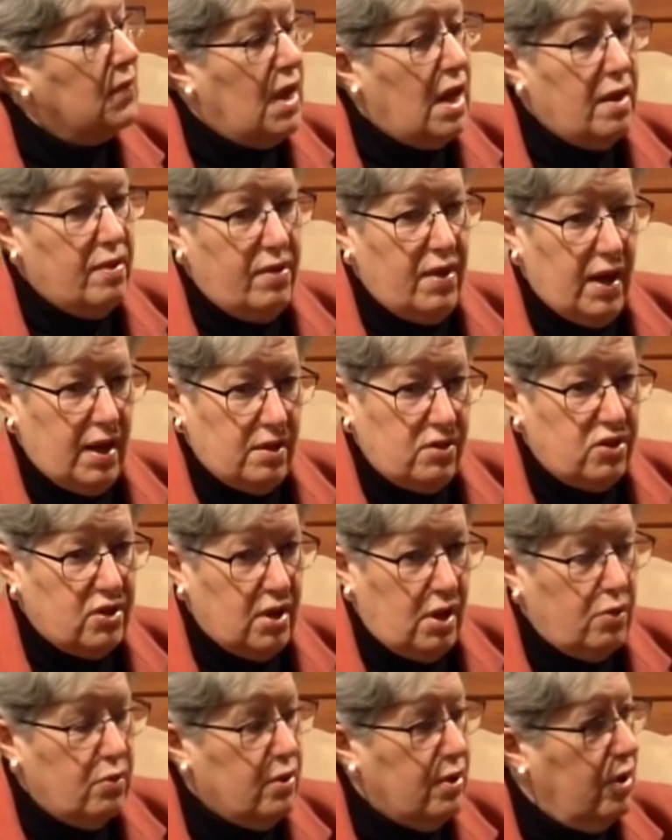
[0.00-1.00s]
And that's
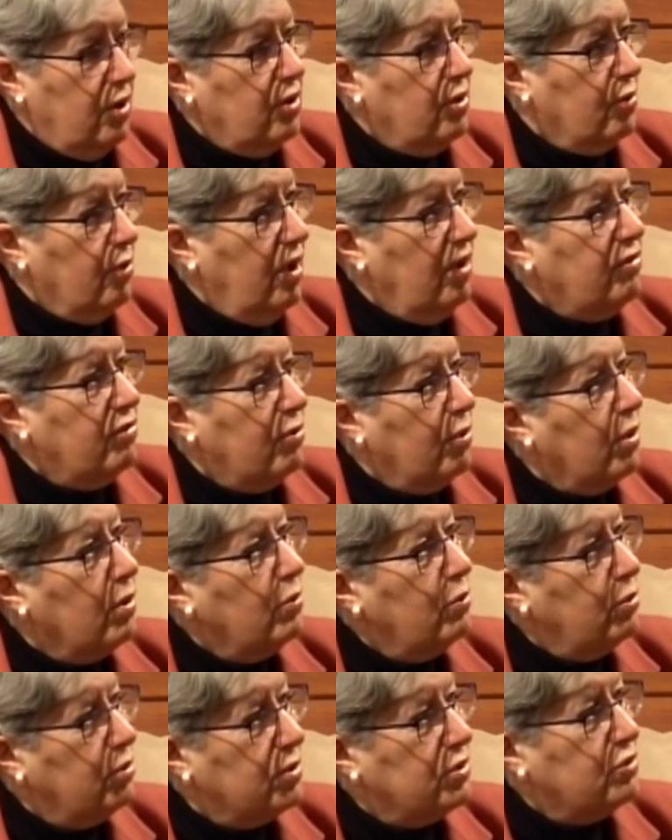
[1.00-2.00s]
how another F
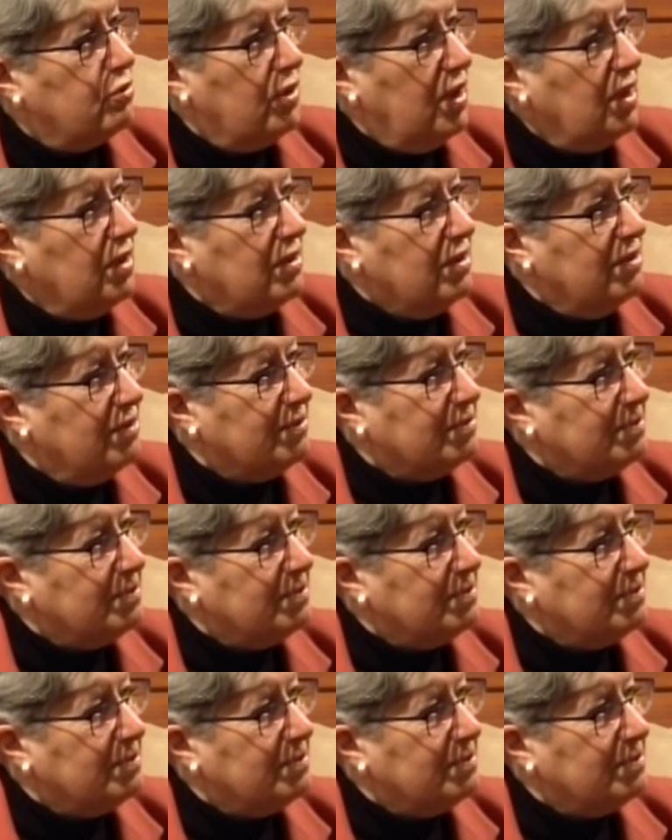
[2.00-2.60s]
word was written.